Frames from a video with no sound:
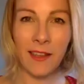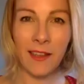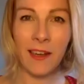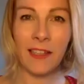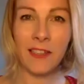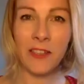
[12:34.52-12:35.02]
Kind
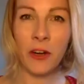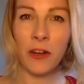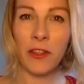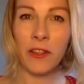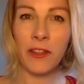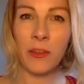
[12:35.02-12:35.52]
of like
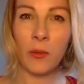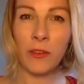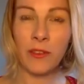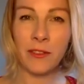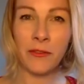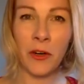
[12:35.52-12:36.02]
Dorothy in The
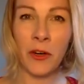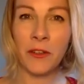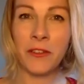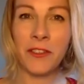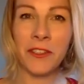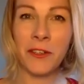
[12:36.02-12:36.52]
Wizard of
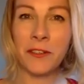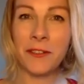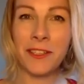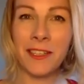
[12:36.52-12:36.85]
Oz, you know,